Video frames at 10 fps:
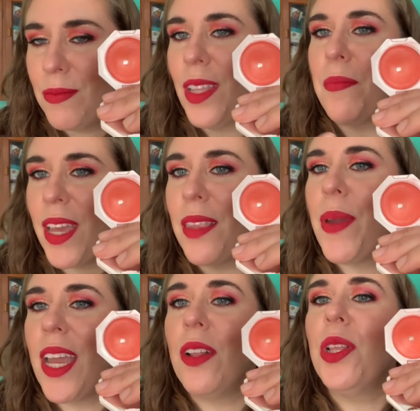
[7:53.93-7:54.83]
make the
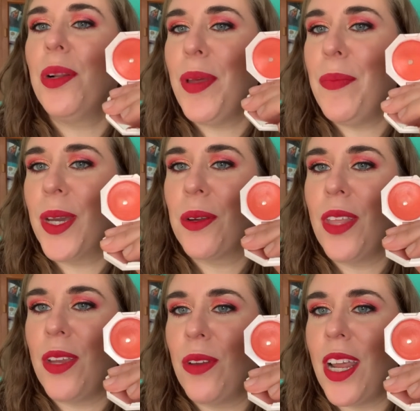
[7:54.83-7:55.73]
pan a little bit bigger
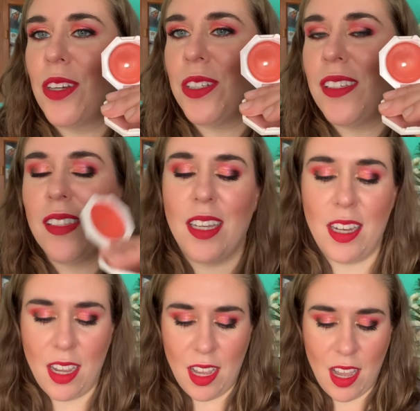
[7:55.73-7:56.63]
that you could actually see it.
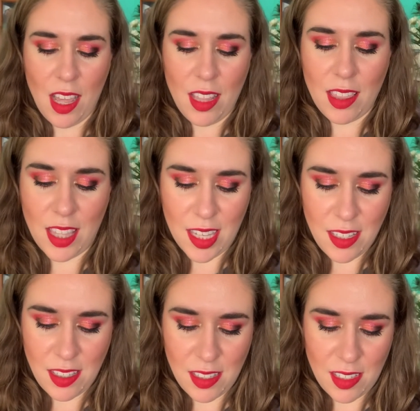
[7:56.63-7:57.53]

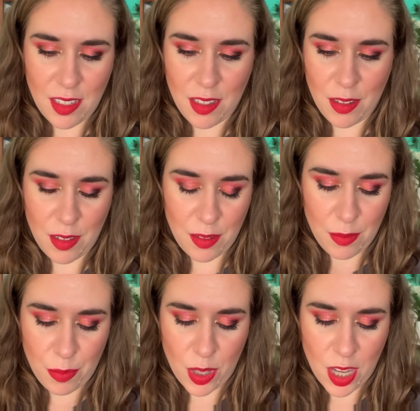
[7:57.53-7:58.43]
This
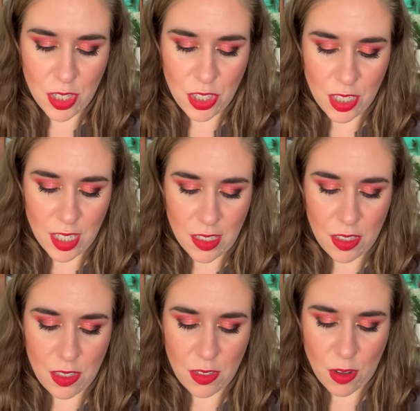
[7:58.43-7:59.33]
blush is
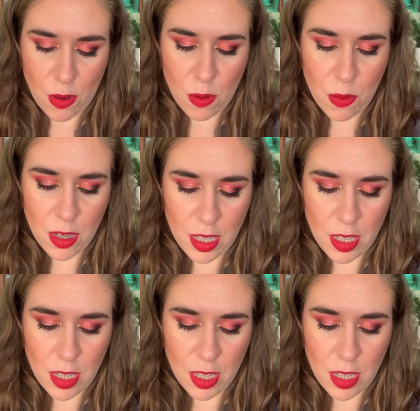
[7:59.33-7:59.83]
so...